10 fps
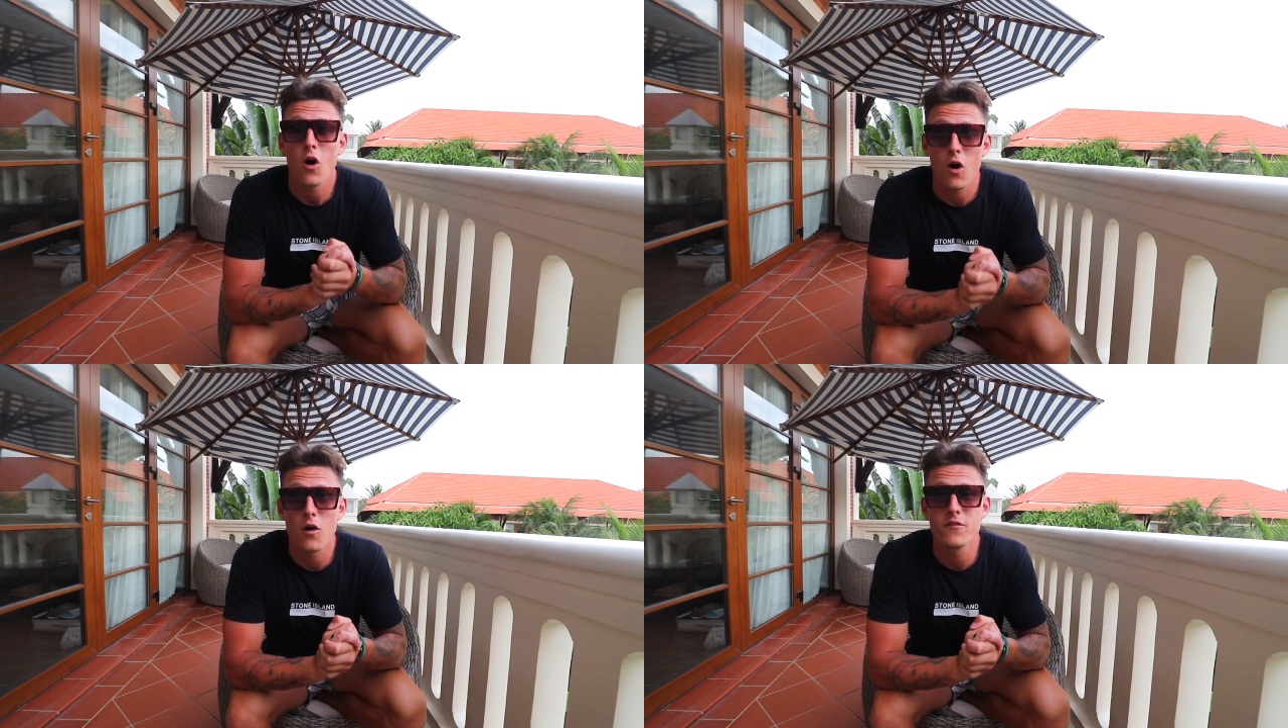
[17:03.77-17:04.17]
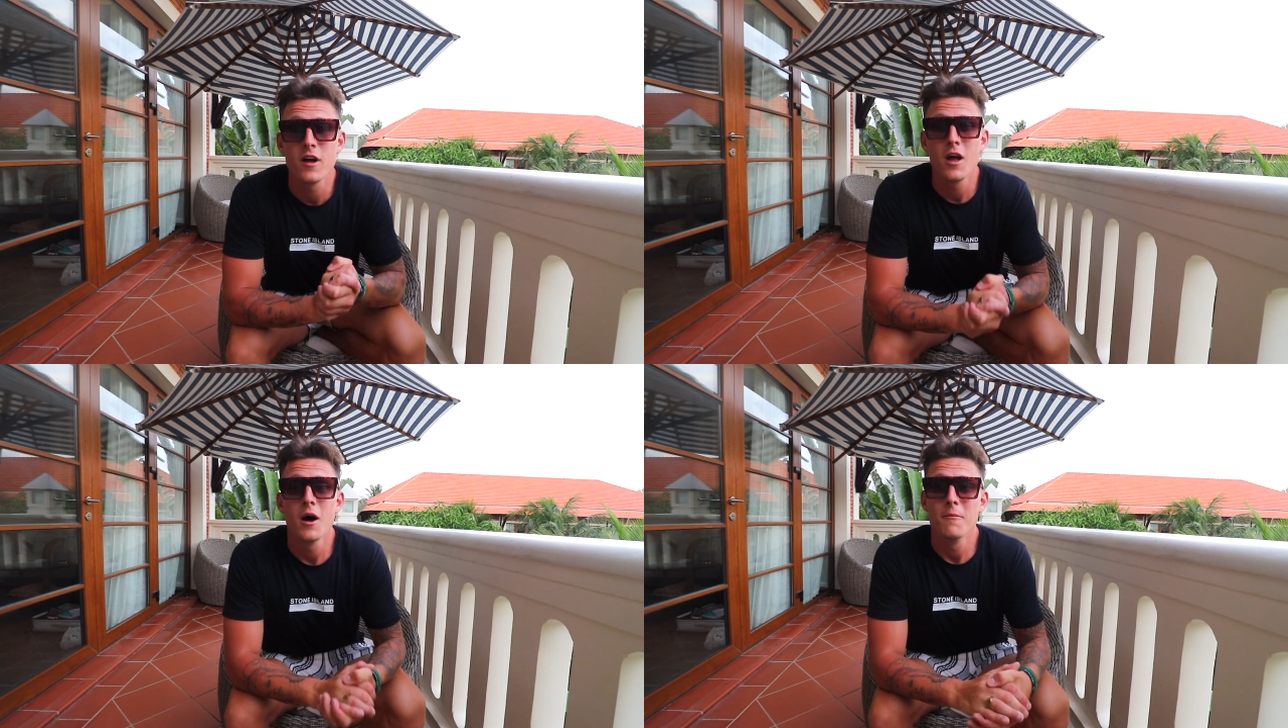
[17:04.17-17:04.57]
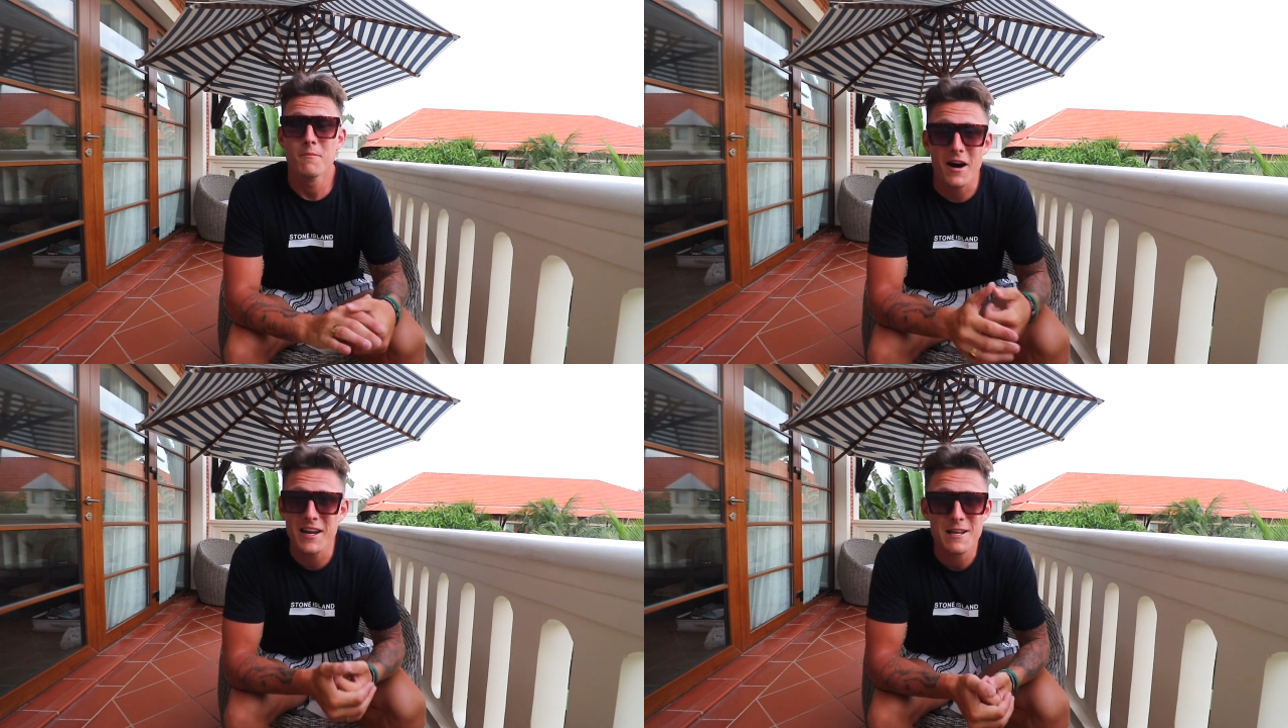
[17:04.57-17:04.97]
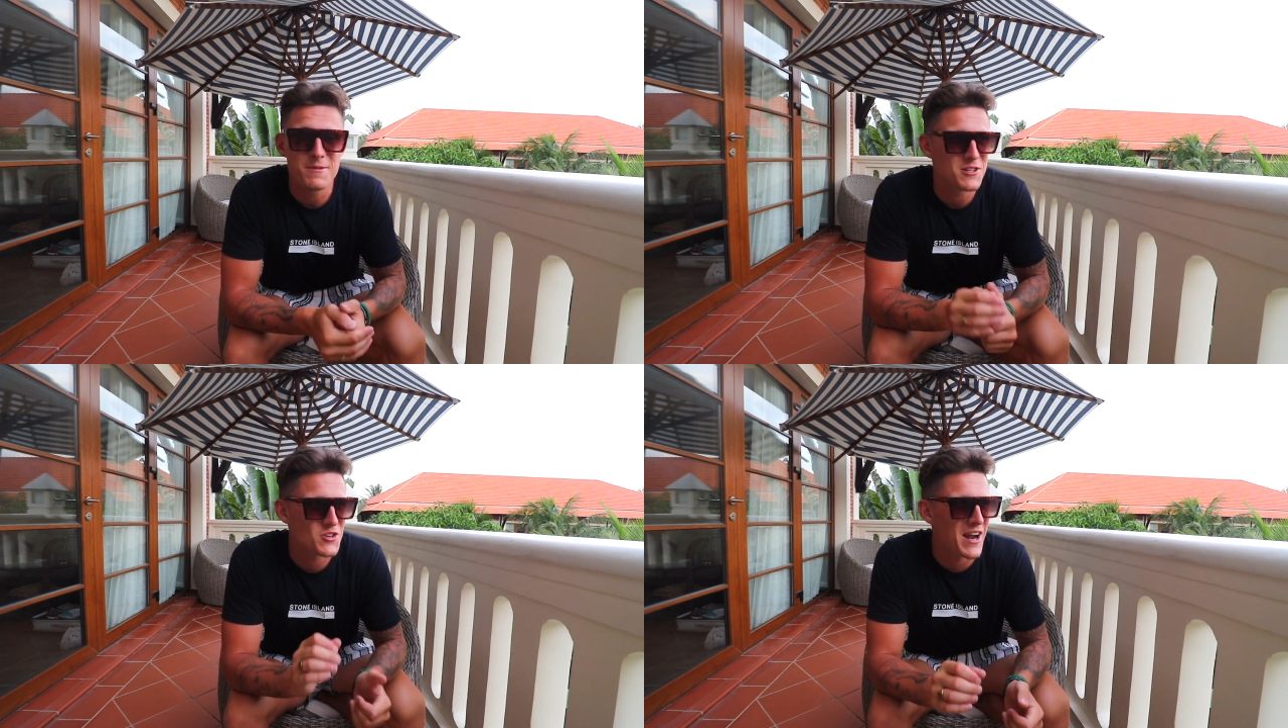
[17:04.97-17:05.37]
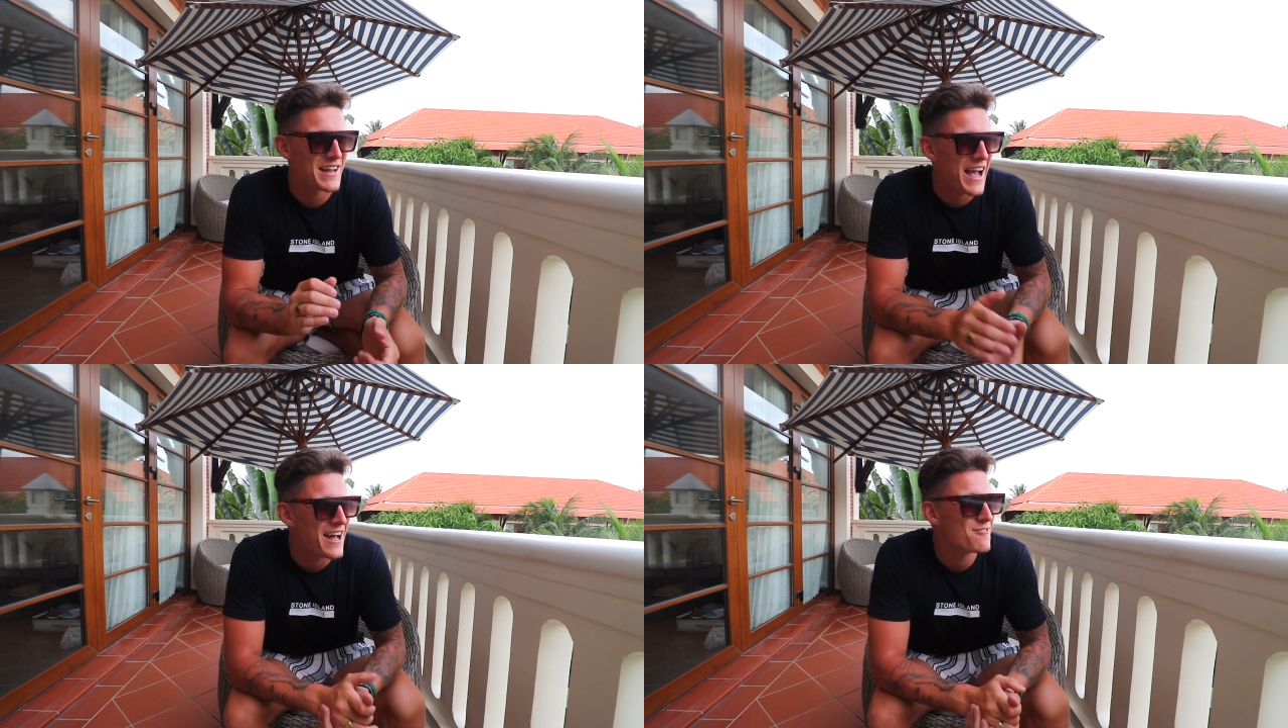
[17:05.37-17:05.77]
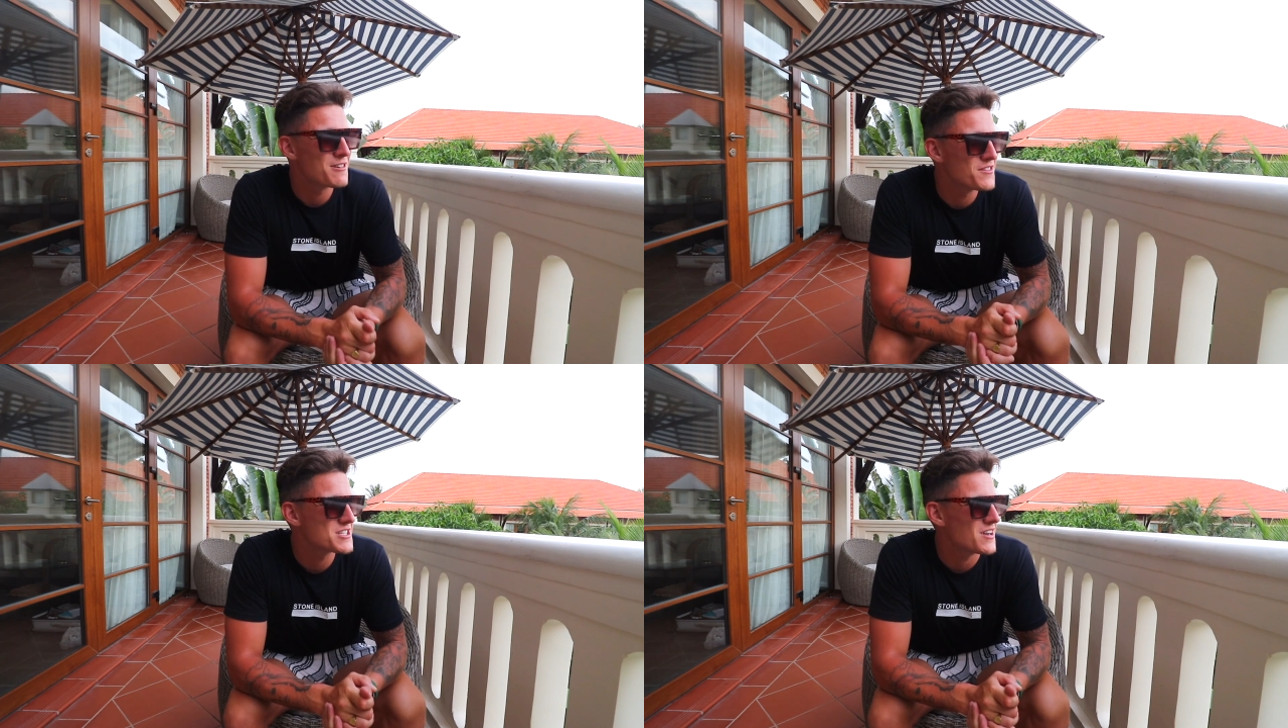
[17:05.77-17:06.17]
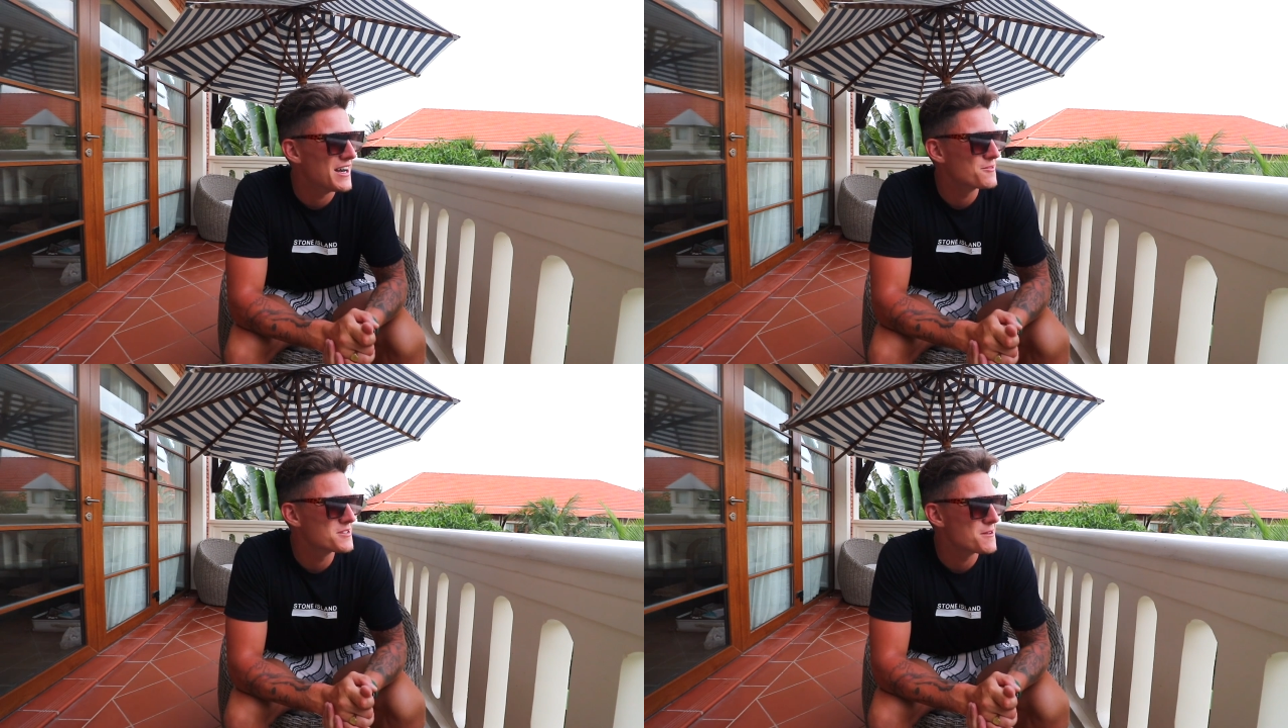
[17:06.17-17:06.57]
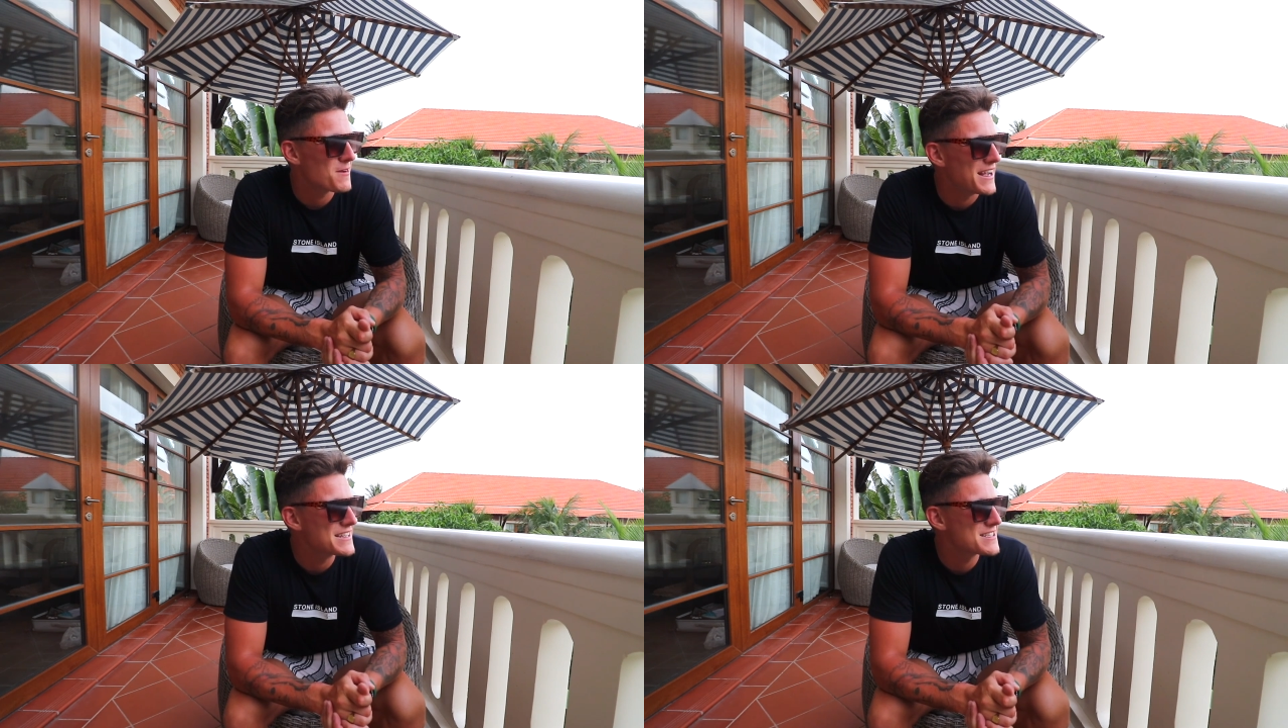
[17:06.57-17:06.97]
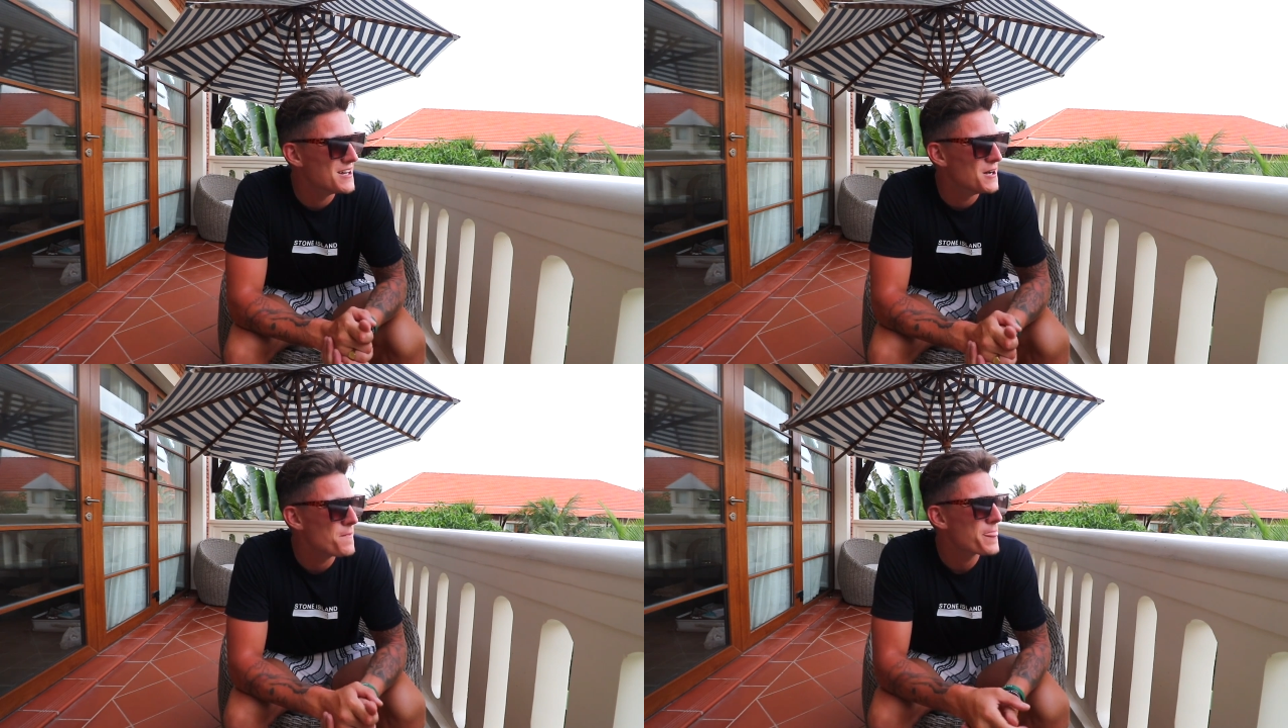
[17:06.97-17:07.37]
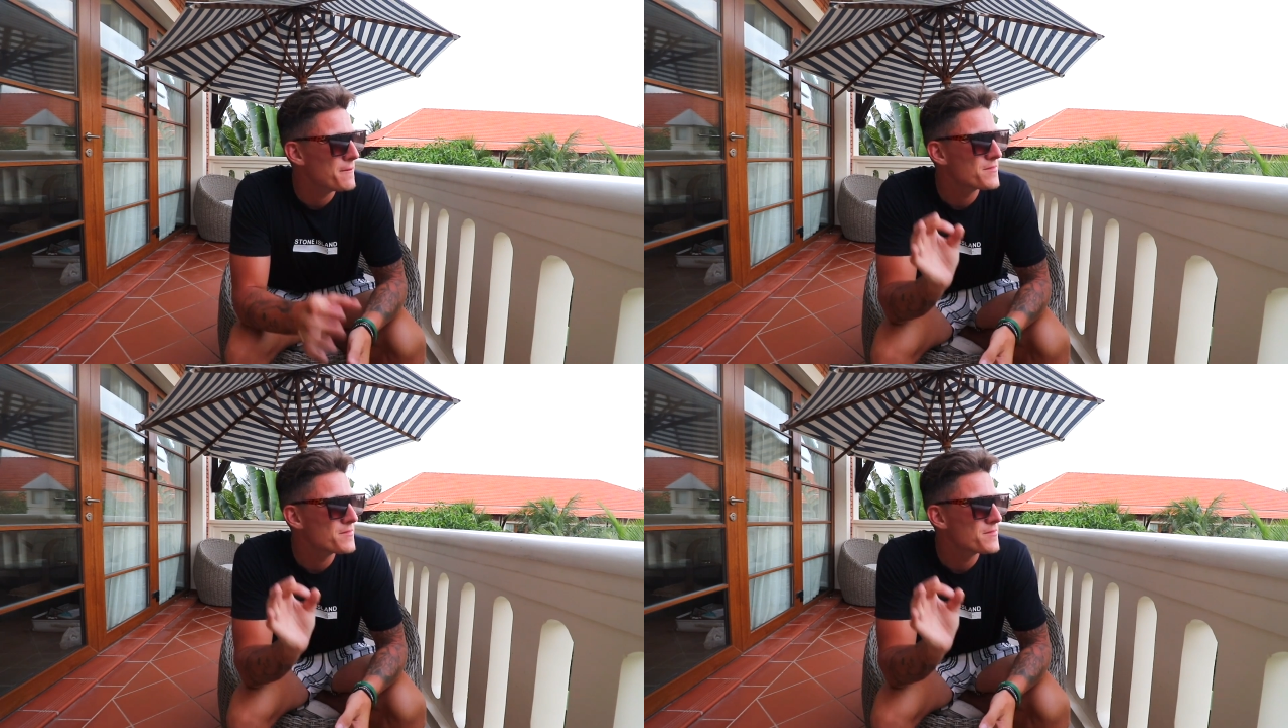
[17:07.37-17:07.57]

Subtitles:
of money. But Trang An Riverside was the place that